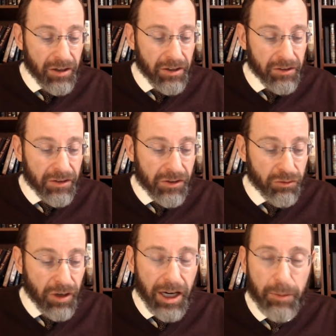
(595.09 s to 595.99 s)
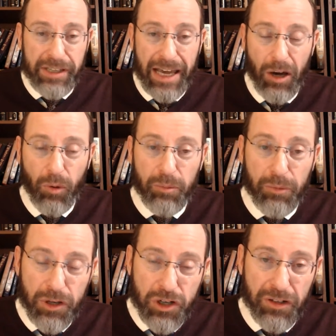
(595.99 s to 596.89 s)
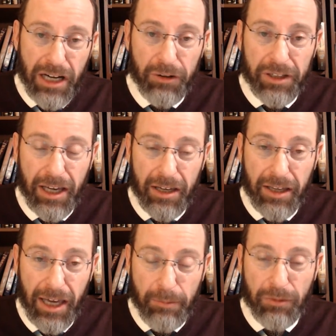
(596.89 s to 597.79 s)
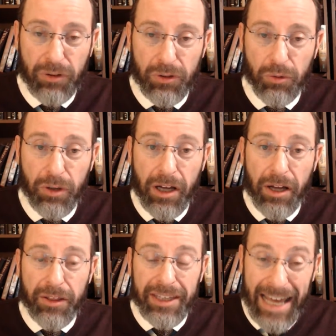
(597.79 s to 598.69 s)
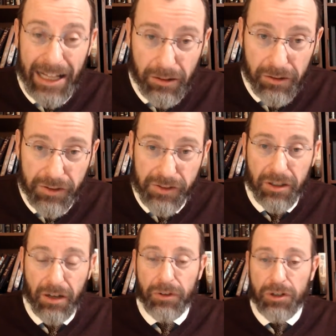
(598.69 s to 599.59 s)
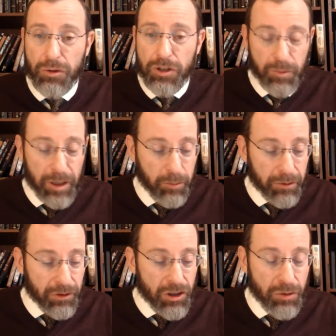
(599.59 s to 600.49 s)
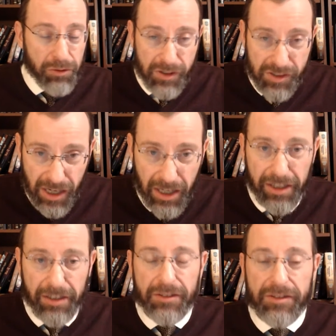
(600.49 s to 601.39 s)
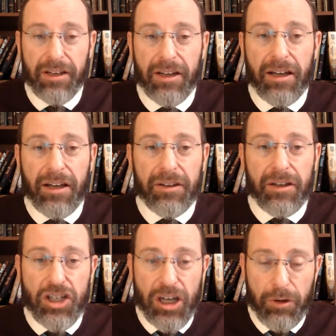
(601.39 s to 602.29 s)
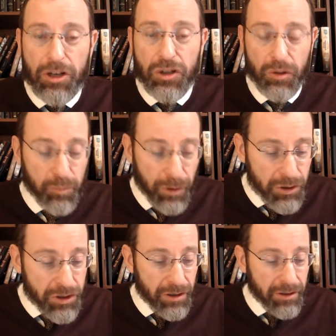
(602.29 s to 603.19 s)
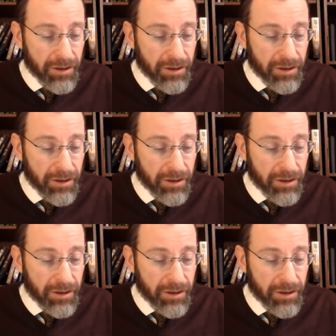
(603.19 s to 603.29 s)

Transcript: describes how when Moshe and Aaron came to the elders of the Jewish people, to show the signs that Hashem had showed Moshe.